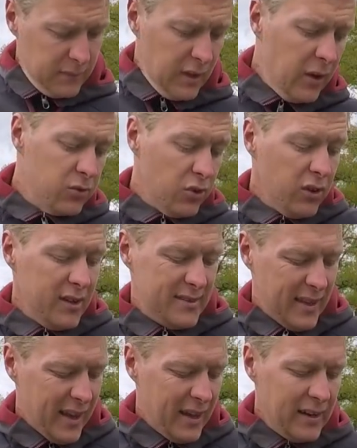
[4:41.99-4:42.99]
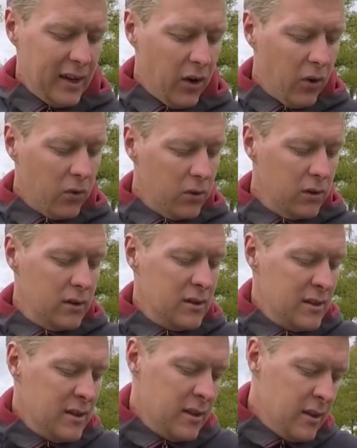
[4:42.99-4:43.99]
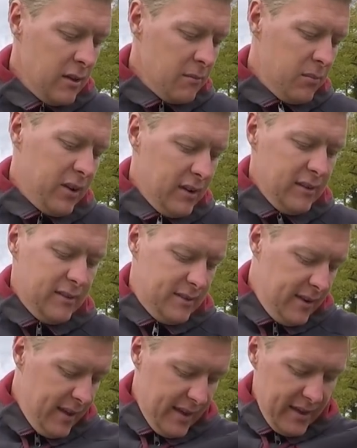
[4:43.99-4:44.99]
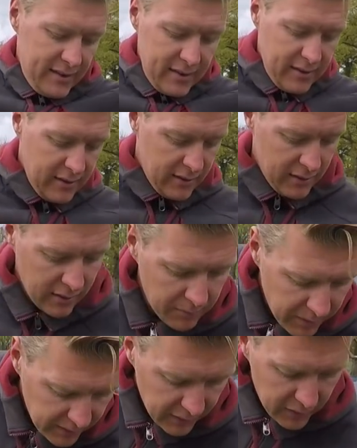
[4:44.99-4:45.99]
It was only a tiny hole, but it did, I'll pick that